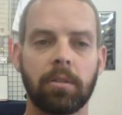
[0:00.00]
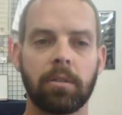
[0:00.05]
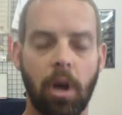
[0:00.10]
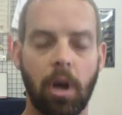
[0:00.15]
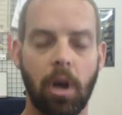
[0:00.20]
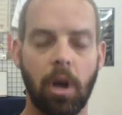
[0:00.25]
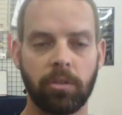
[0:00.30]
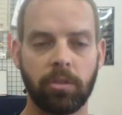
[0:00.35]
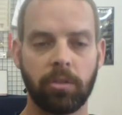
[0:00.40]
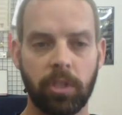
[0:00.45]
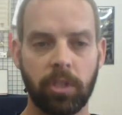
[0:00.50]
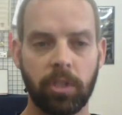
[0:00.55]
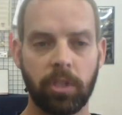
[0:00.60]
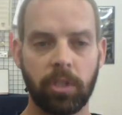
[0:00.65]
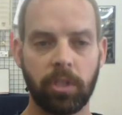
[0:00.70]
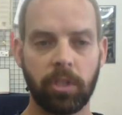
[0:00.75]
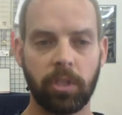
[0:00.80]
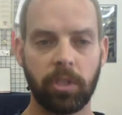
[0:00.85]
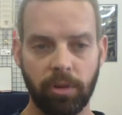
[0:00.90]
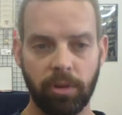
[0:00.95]
Talk to the
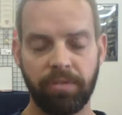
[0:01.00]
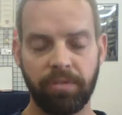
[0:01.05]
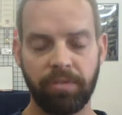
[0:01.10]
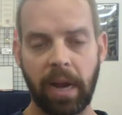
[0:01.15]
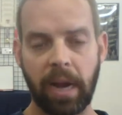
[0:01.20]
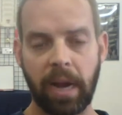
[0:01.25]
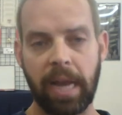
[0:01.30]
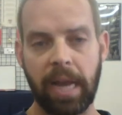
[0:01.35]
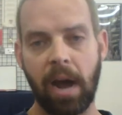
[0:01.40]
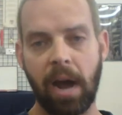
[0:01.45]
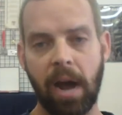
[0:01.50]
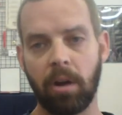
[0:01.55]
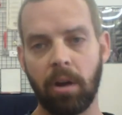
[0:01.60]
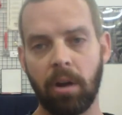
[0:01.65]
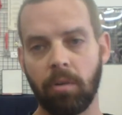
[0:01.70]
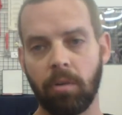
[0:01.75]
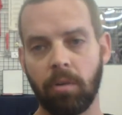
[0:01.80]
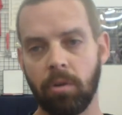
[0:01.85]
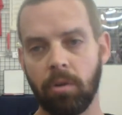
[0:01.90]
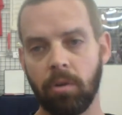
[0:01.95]
teacher and find
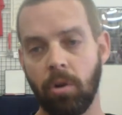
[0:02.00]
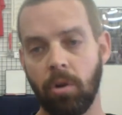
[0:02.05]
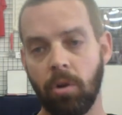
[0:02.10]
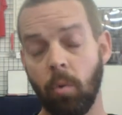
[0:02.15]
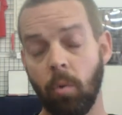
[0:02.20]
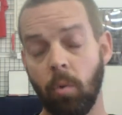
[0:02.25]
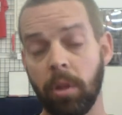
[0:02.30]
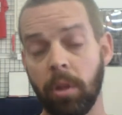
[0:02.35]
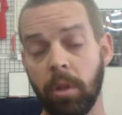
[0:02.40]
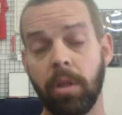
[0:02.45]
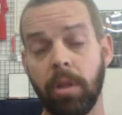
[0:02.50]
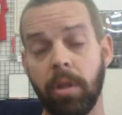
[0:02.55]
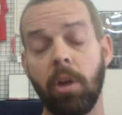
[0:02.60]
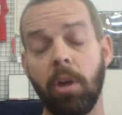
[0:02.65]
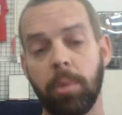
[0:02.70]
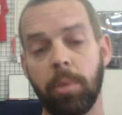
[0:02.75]
out, you know, what their